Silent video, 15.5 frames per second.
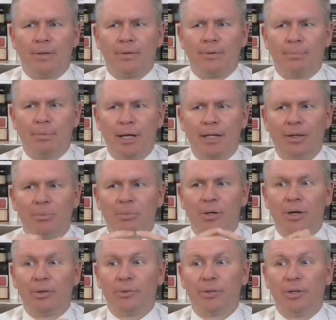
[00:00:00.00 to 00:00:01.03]
Men and
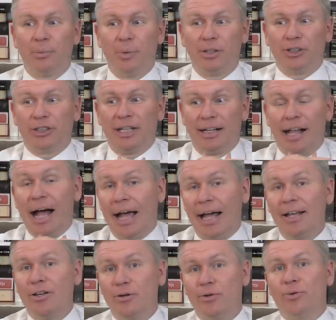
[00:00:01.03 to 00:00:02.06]
brethren, what shall I
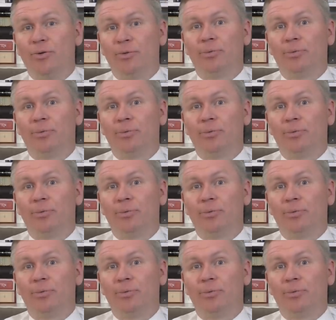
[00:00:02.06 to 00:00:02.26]
do?